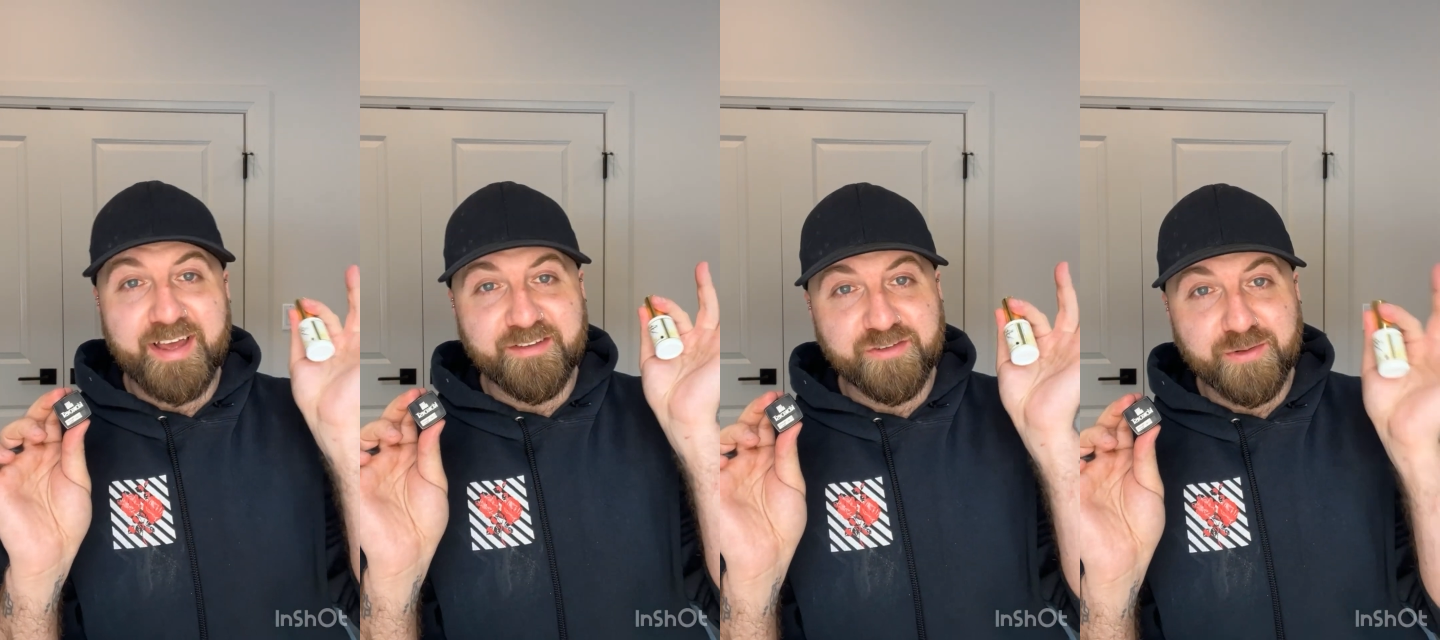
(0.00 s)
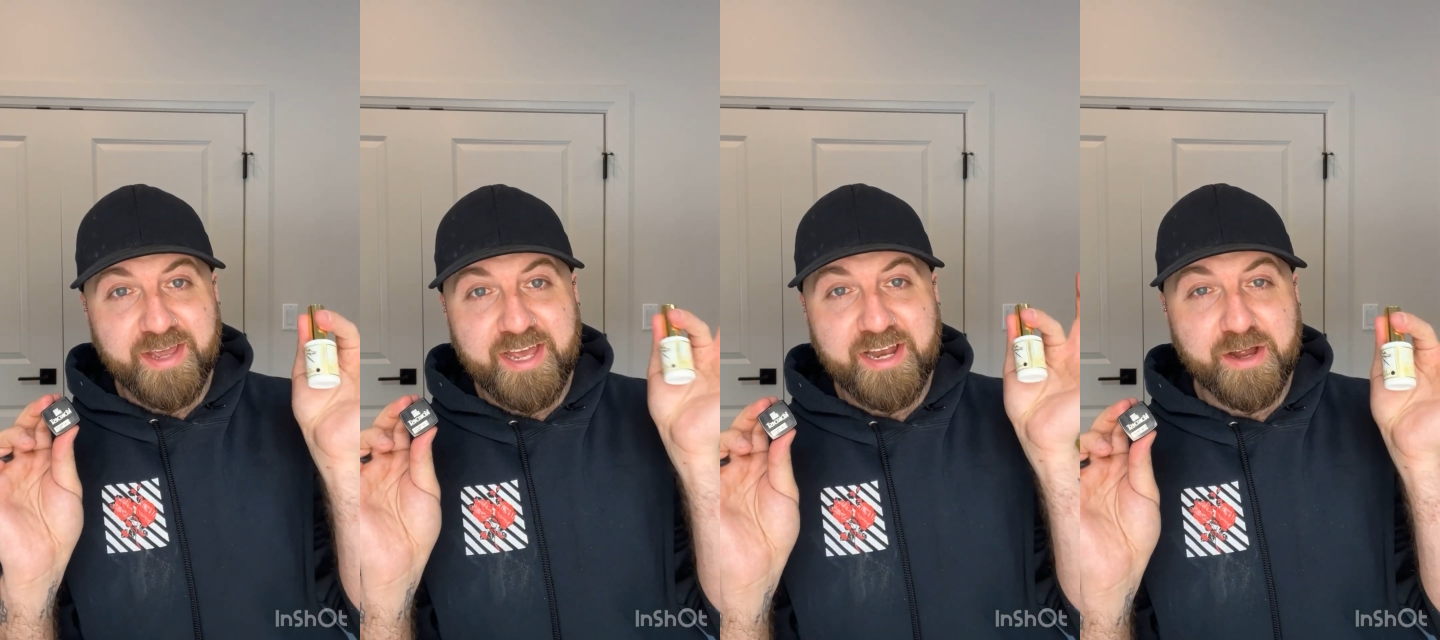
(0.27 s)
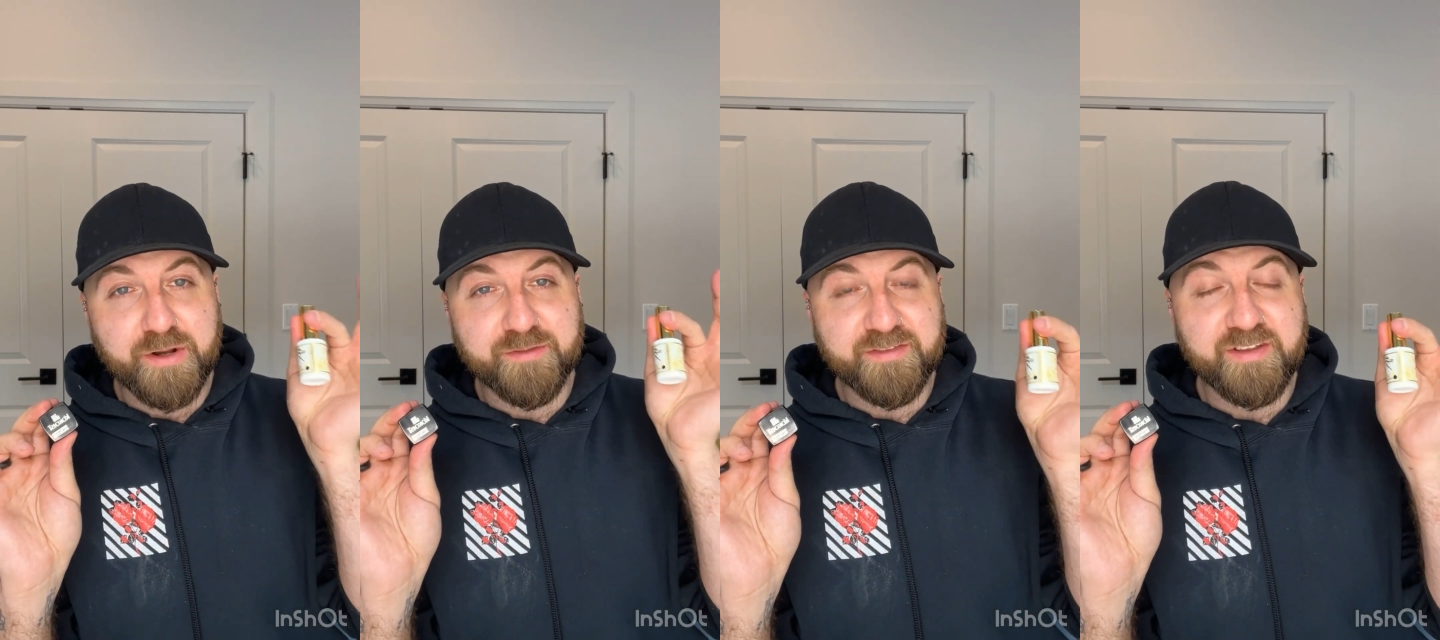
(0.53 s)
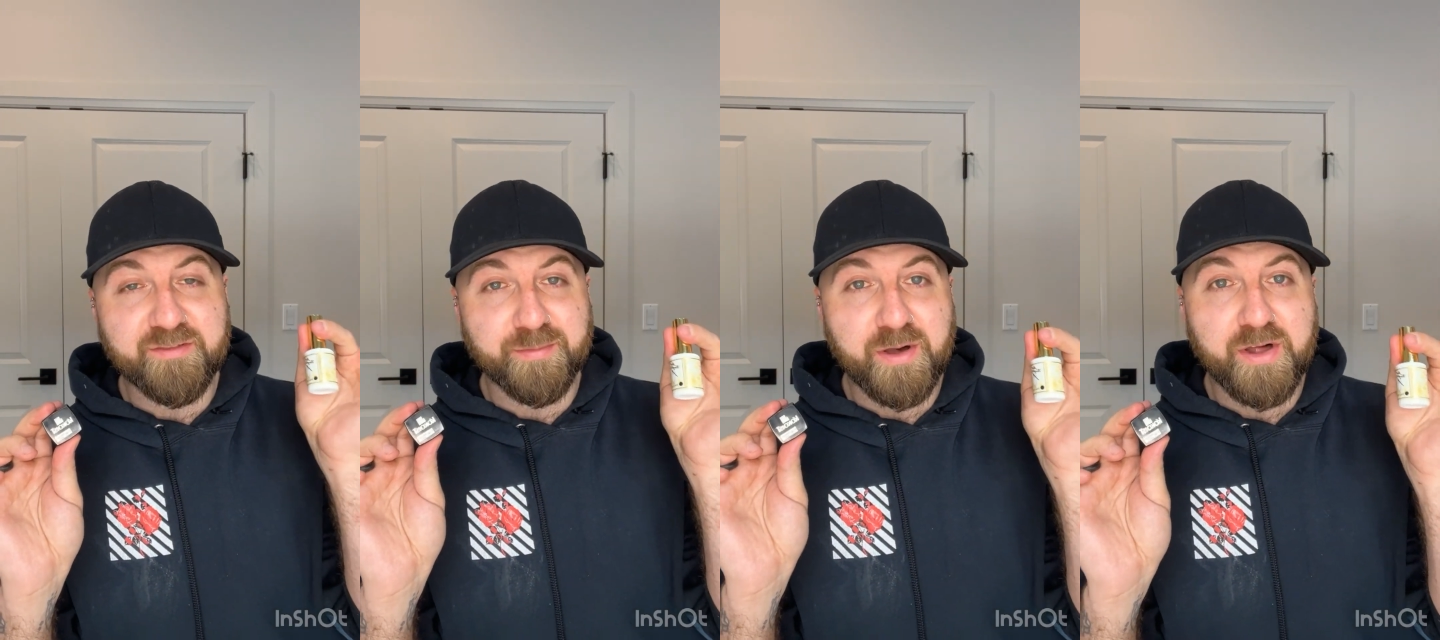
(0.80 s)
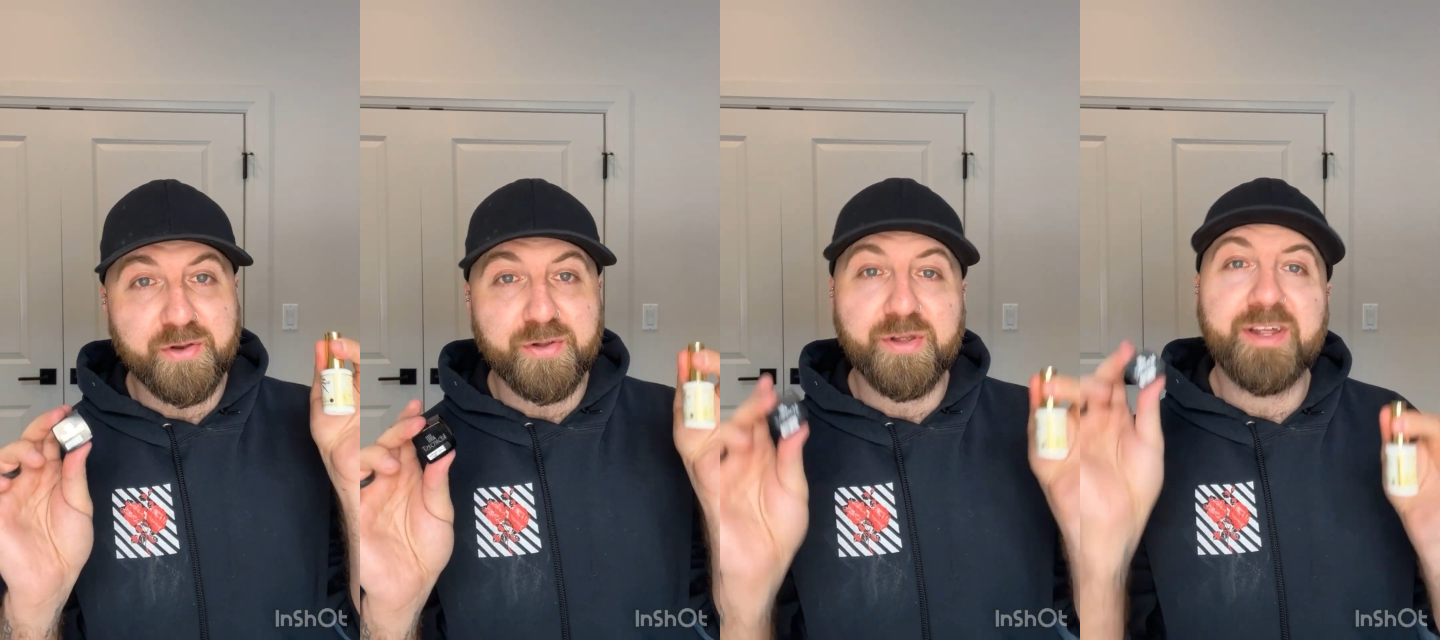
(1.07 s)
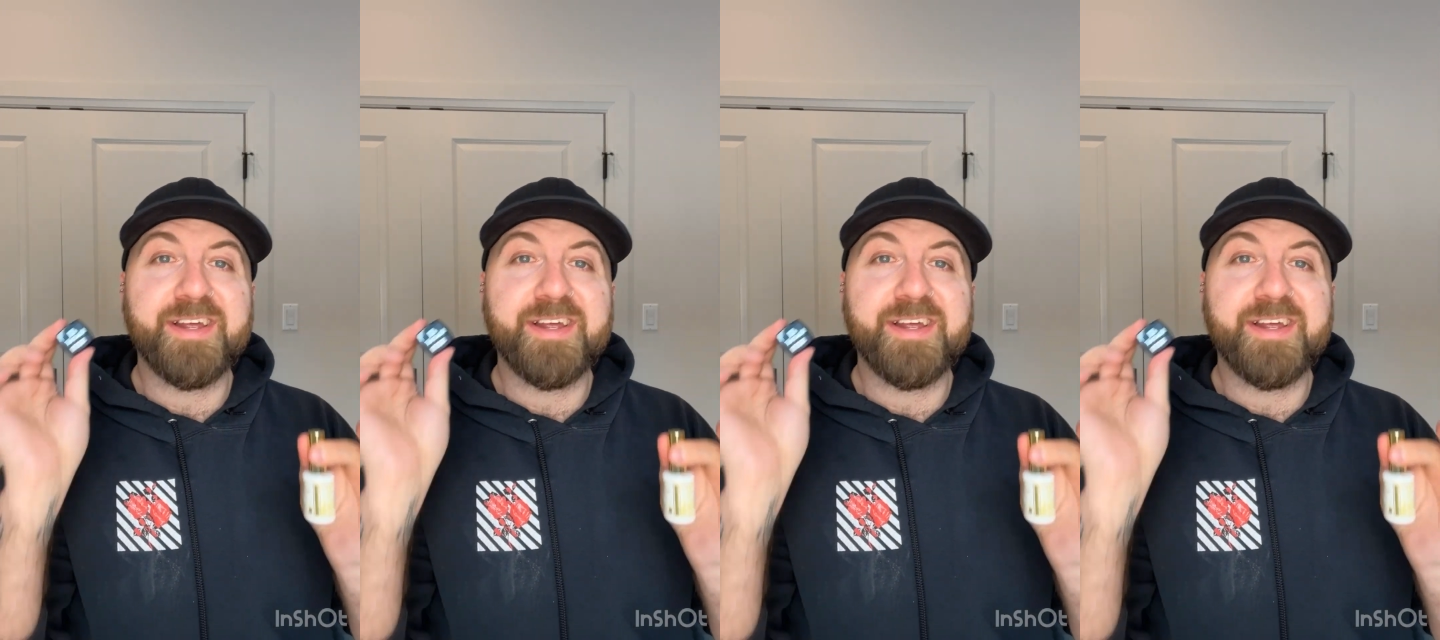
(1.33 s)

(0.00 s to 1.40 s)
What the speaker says: as you can out of this bottle